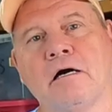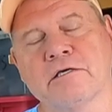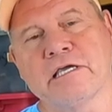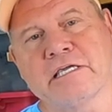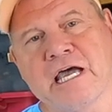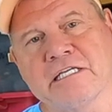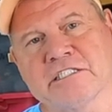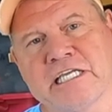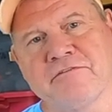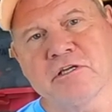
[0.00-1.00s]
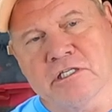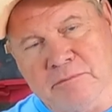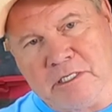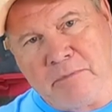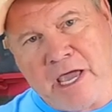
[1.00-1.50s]
Okay guys, to give you a
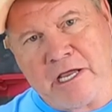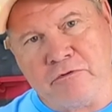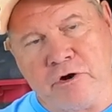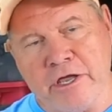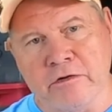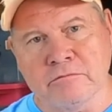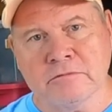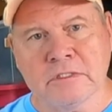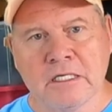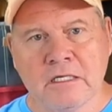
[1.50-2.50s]
little bit of background